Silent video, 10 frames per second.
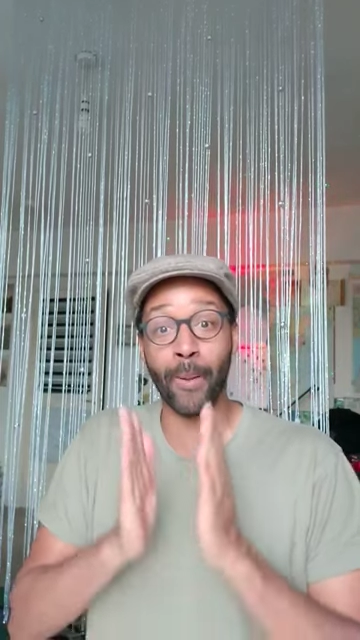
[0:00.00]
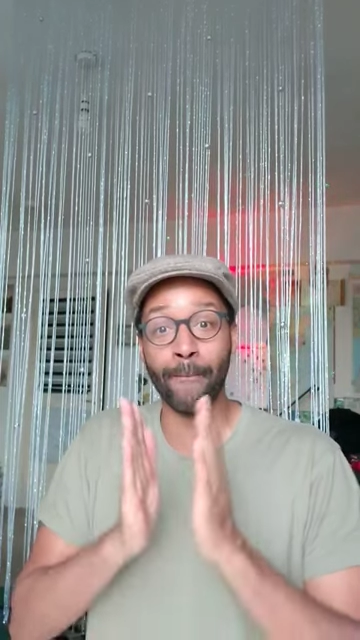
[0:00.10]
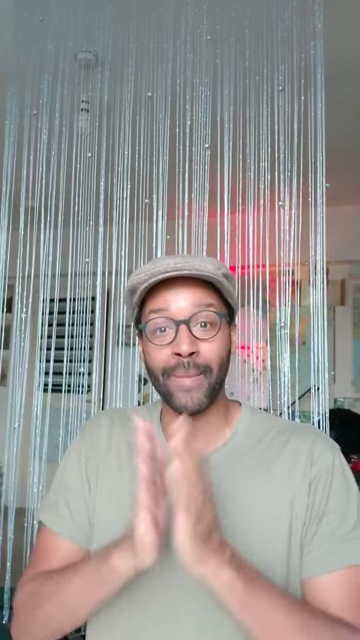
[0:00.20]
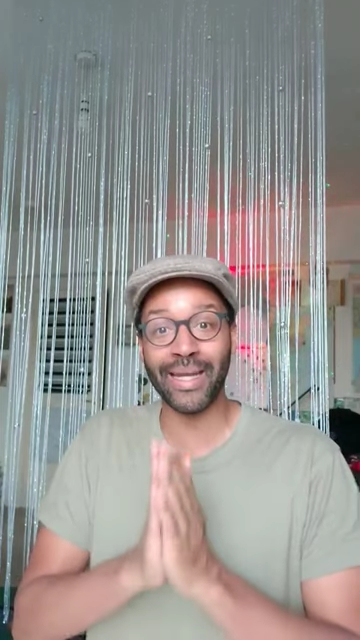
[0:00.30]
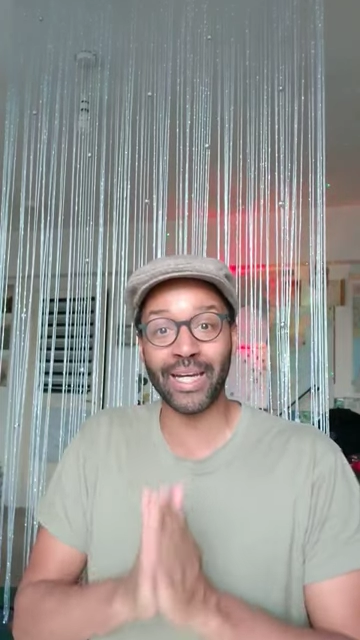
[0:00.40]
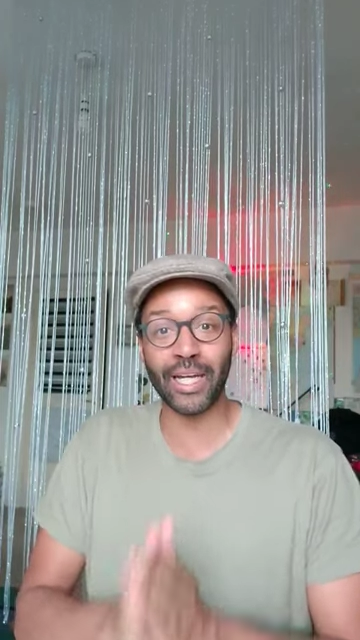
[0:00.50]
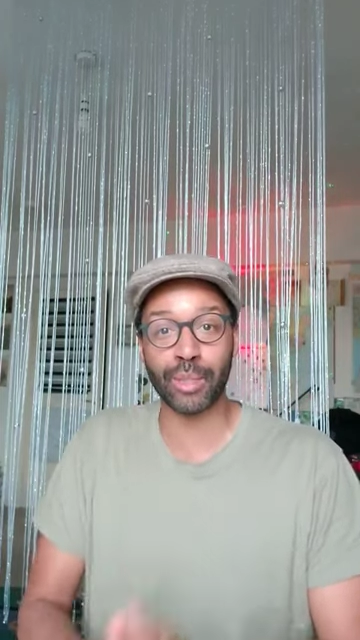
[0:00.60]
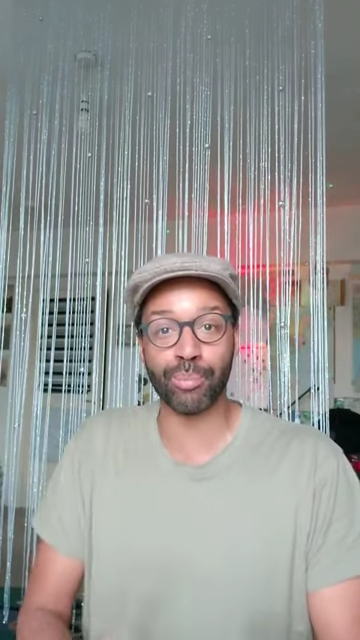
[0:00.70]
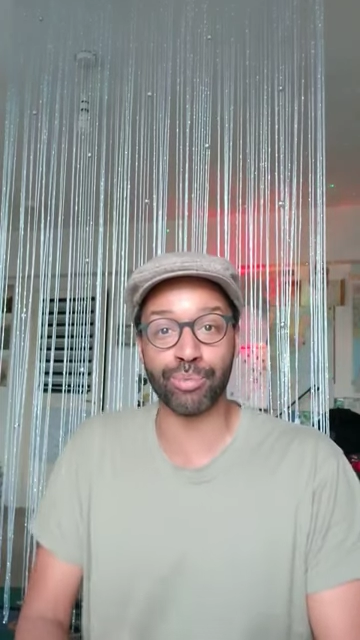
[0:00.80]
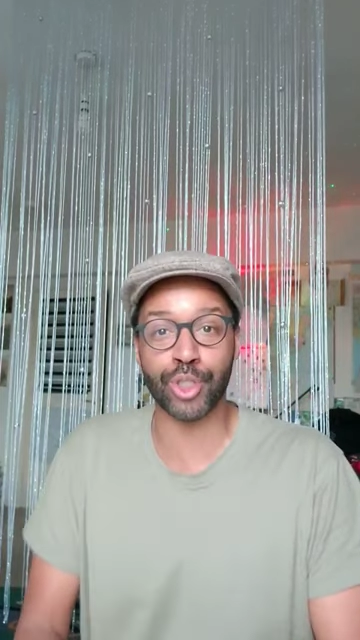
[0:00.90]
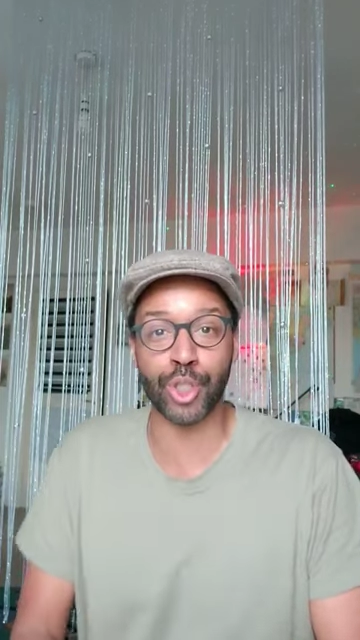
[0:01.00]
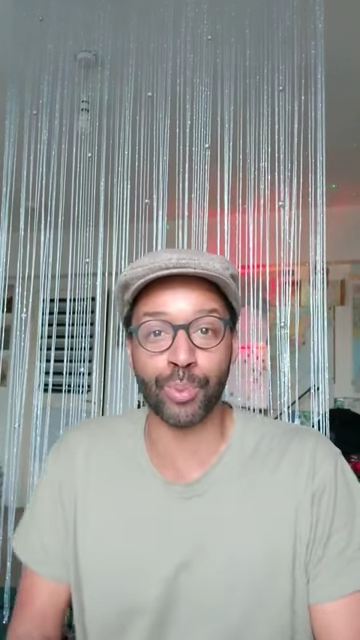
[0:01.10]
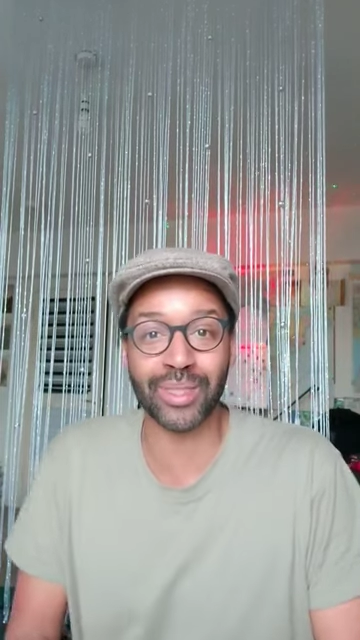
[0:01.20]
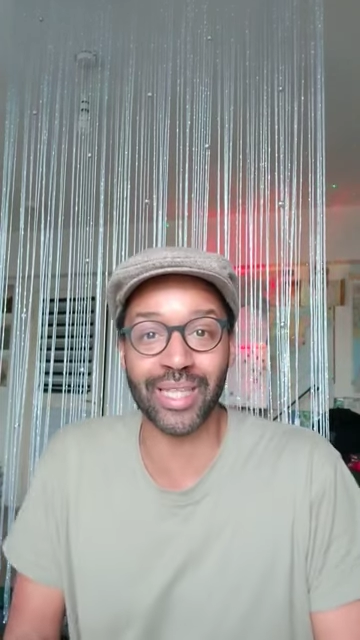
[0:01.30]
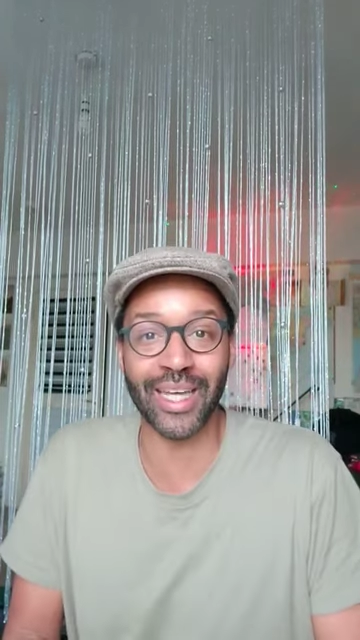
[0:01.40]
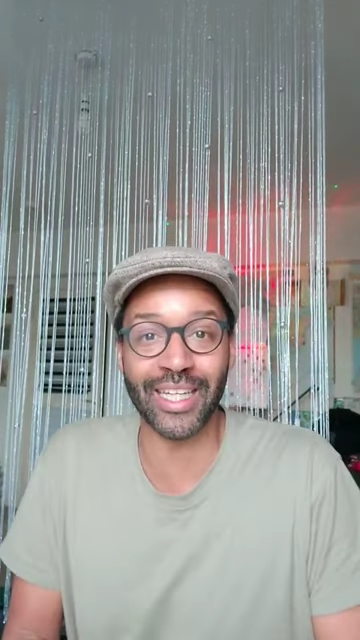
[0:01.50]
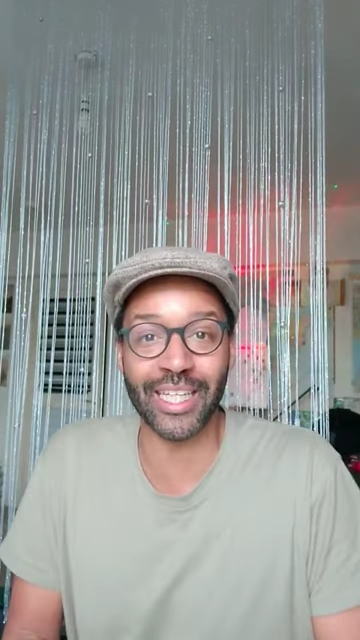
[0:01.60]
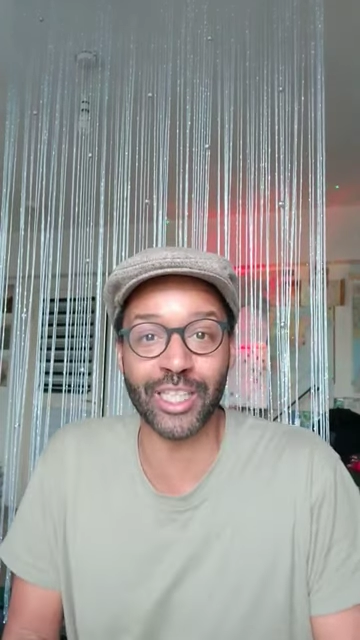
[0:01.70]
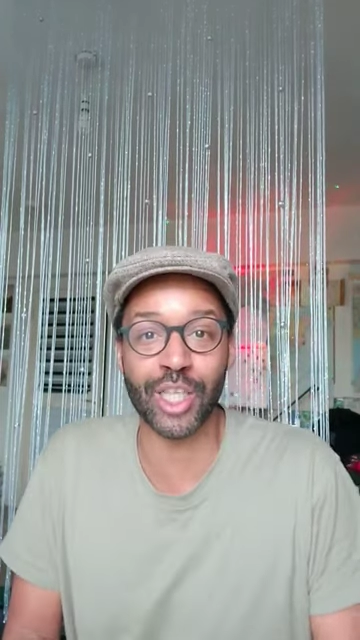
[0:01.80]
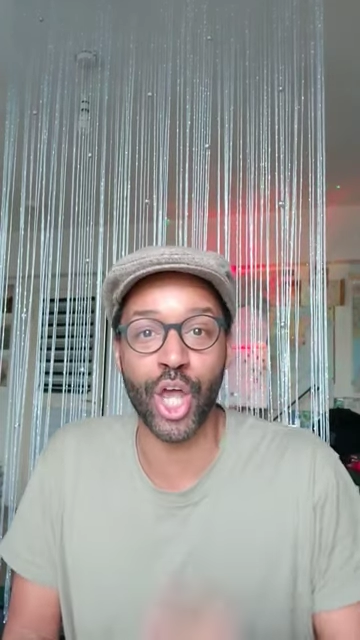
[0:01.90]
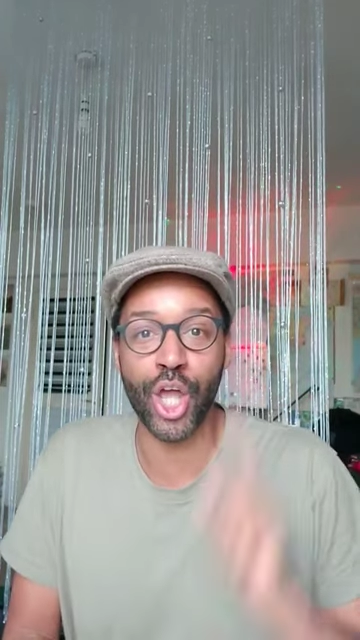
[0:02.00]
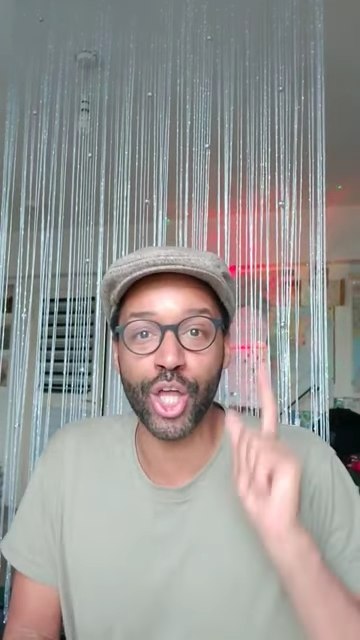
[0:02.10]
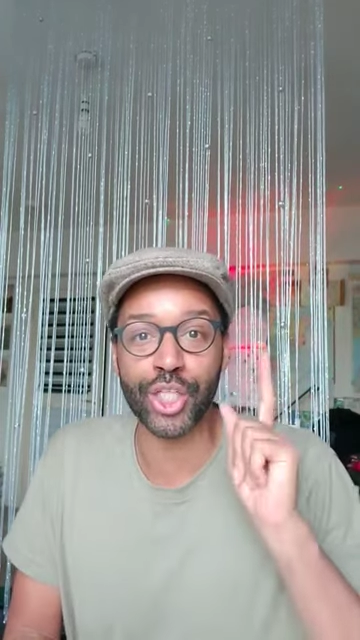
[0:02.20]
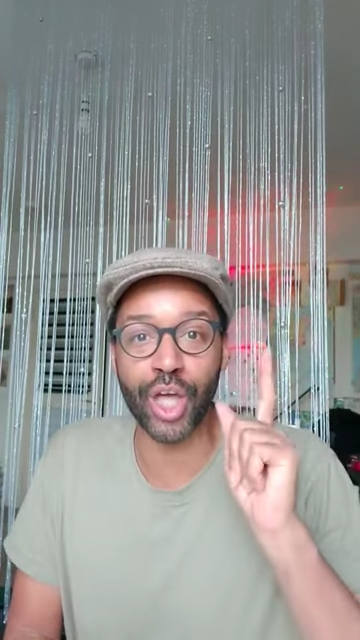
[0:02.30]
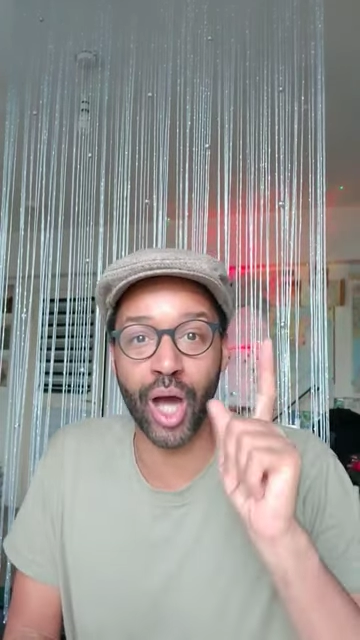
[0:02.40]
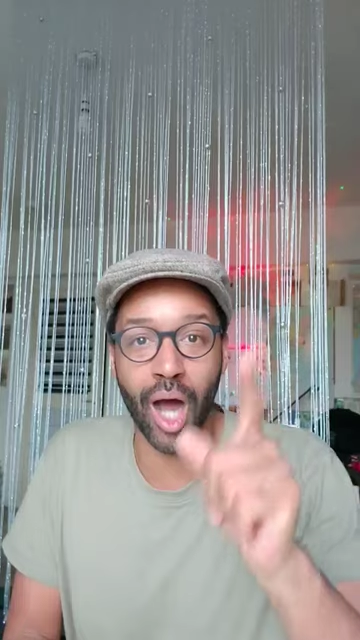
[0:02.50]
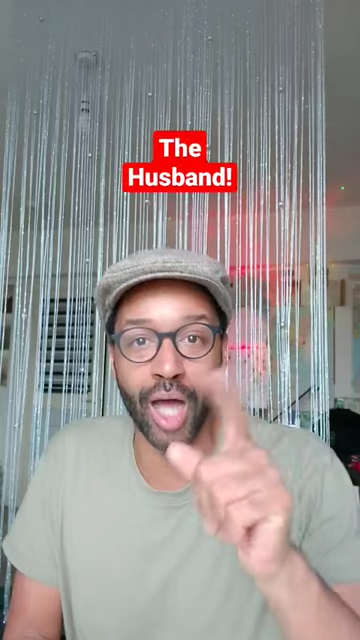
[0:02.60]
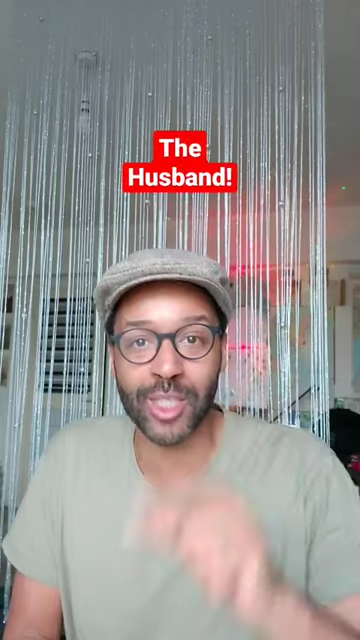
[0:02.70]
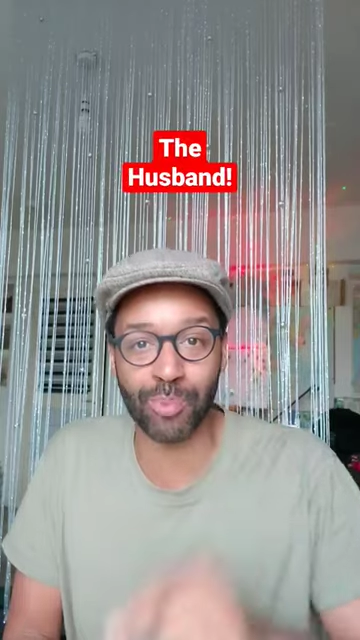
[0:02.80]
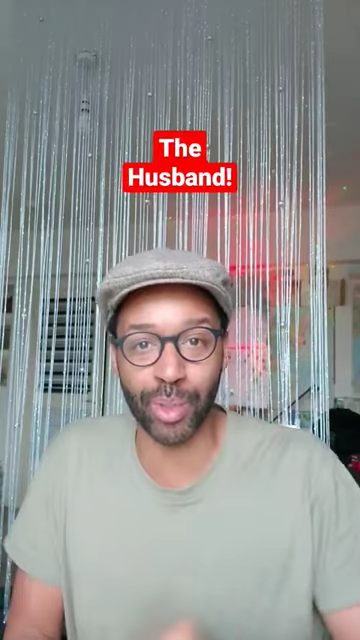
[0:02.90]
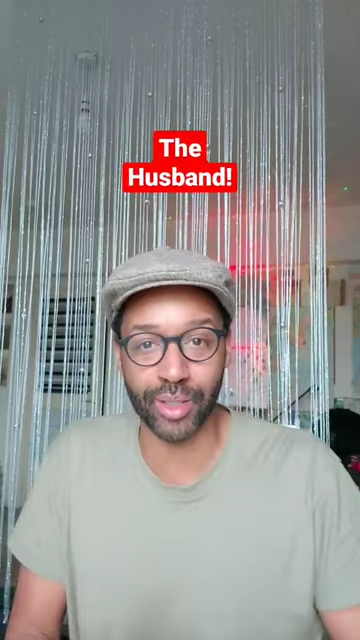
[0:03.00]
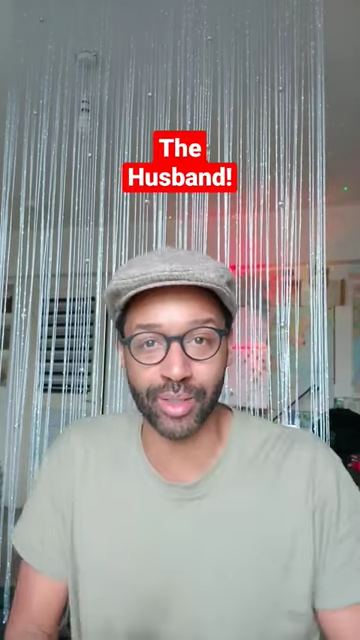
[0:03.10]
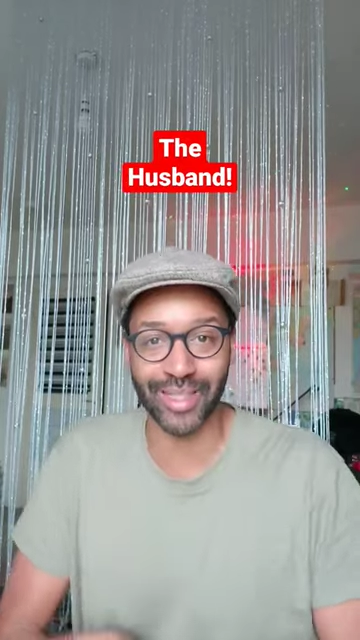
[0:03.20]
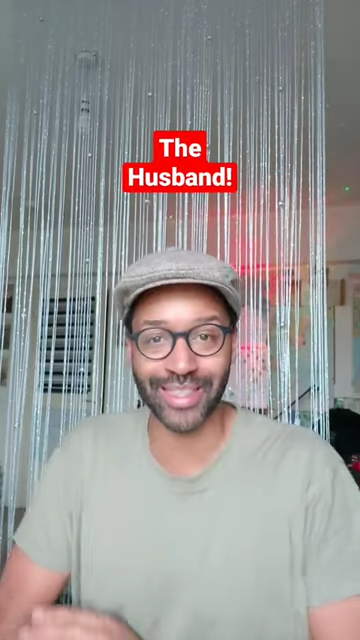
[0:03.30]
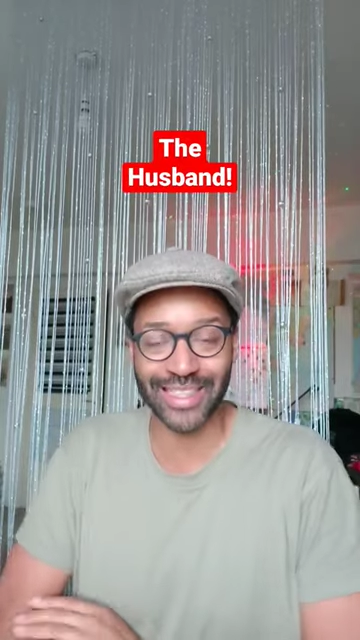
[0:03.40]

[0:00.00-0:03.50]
but mainly Jupiter is your husband.